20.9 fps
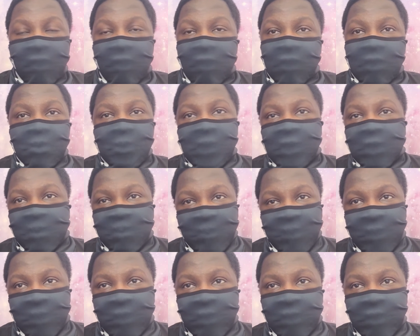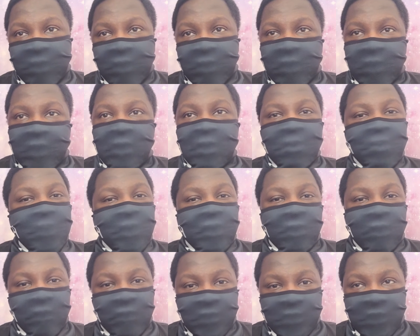automatic barrier
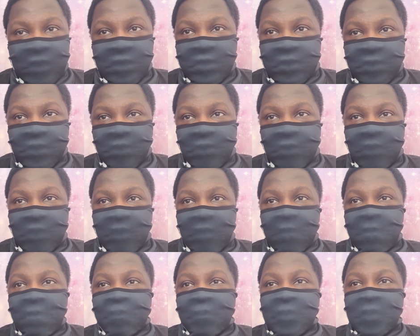independent of Jason's will.